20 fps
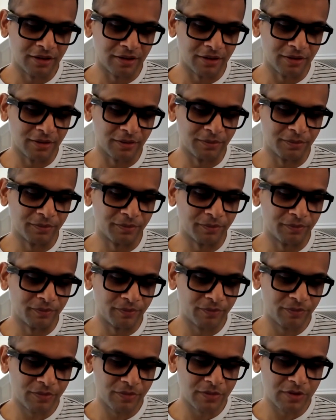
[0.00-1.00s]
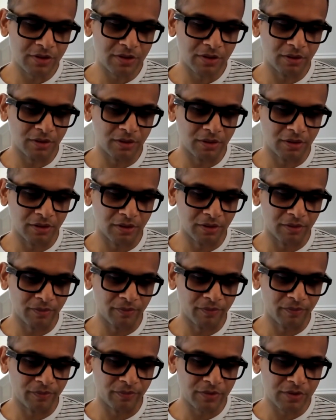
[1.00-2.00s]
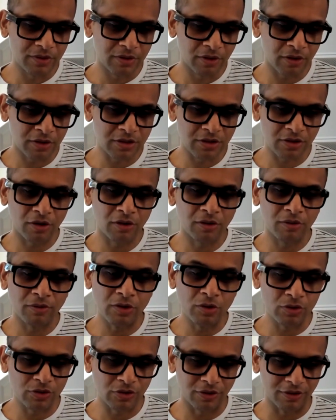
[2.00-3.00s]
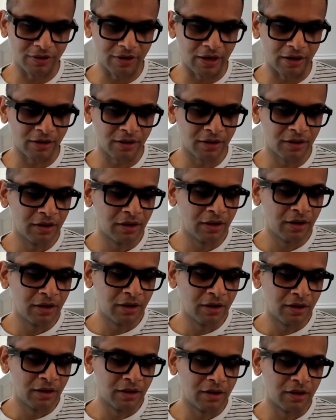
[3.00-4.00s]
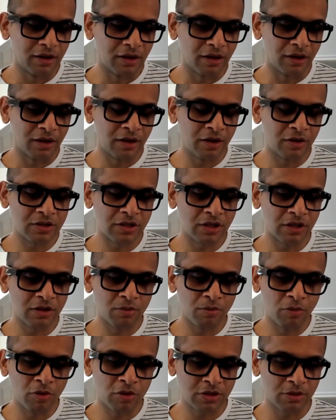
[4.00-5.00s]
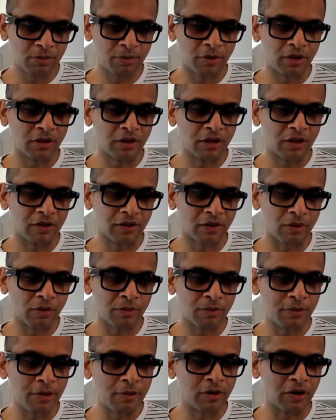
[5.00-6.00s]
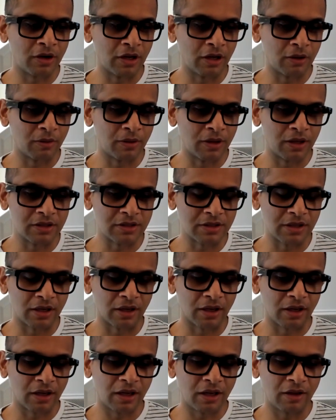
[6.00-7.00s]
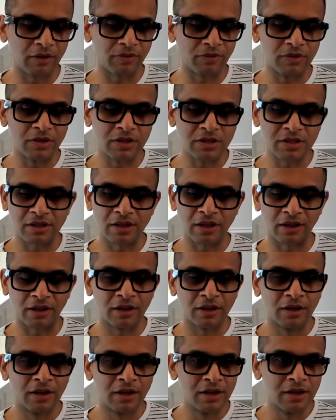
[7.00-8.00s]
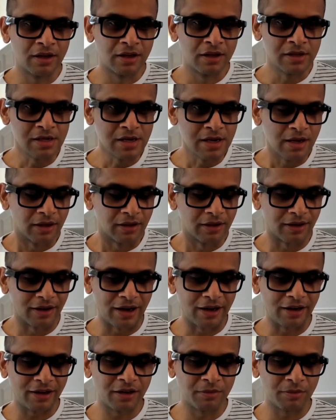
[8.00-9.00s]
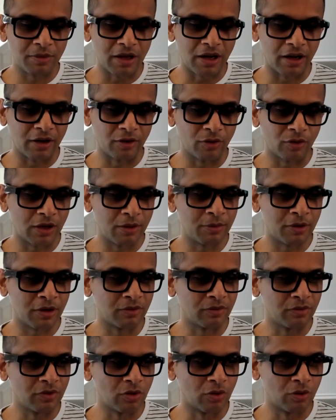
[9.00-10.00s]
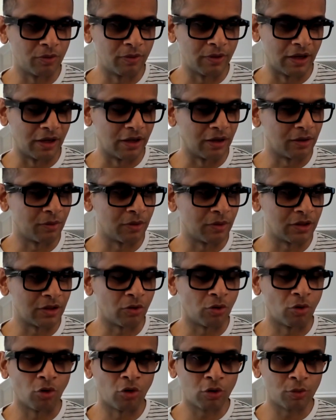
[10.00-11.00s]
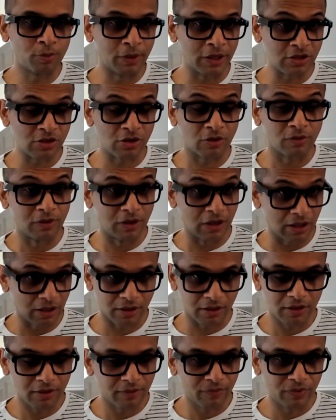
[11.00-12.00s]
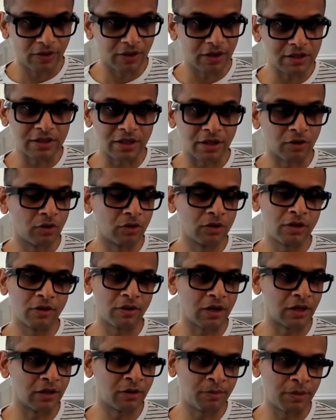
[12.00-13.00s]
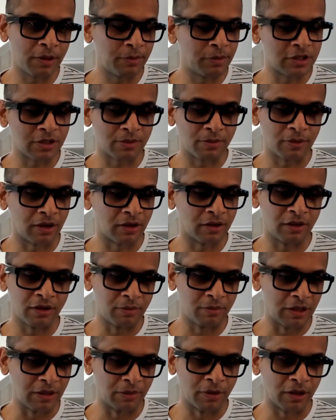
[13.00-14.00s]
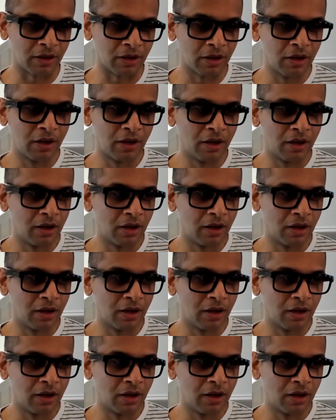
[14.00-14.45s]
um, um, got strong views on that, and he would say the most important thing is I want people to take away is like, hey, if this like random guy who came out of nowhere with a whole bunch of luck, he's like, Ron, there were other people smarter than me, but